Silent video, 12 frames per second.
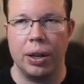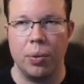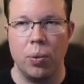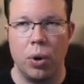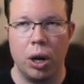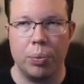Like
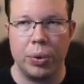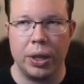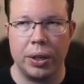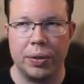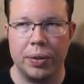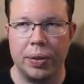
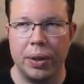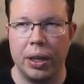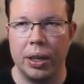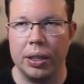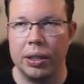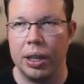Wampa
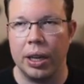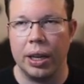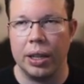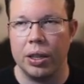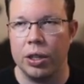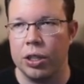is
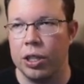at